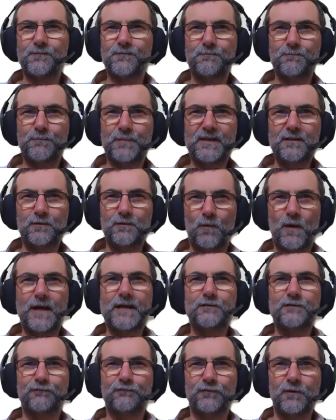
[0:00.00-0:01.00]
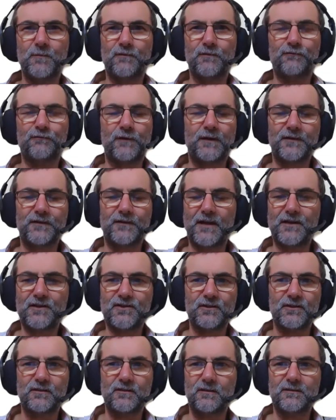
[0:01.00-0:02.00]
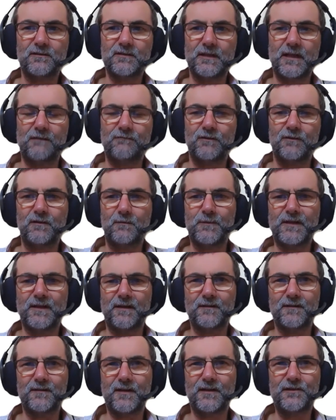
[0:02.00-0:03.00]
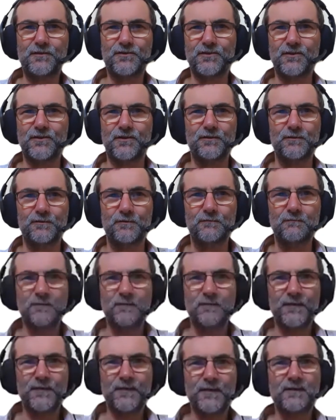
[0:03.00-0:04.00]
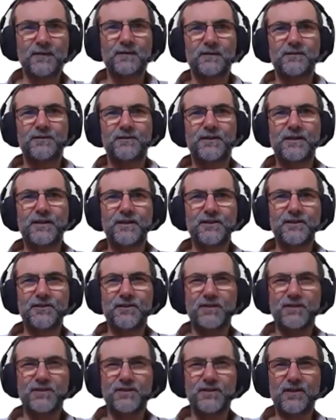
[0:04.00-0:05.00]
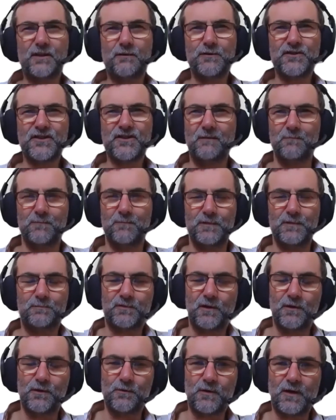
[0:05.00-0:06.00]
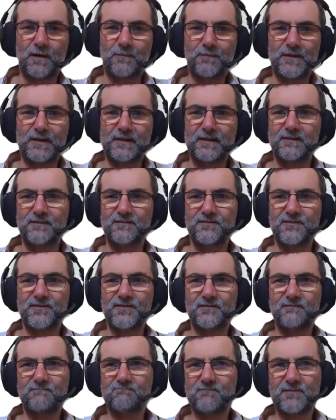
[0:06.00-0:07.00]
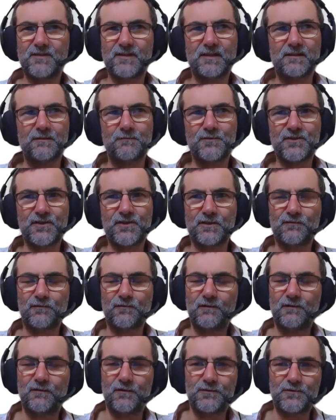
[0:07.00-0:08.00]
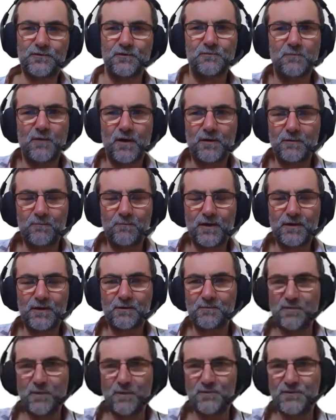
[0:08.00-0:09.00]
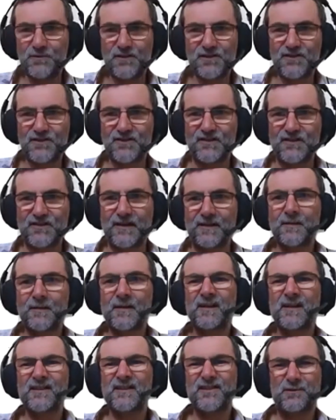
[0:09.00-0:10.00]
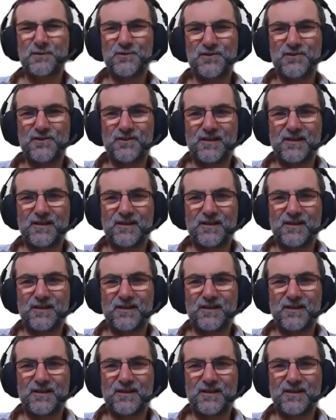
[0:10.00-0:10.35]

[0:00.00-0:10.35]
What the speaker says: been away from the foundational level. I mean, I used to do years and years ago assembler programming, and I think it was 6502 microprocessors and that. So I used to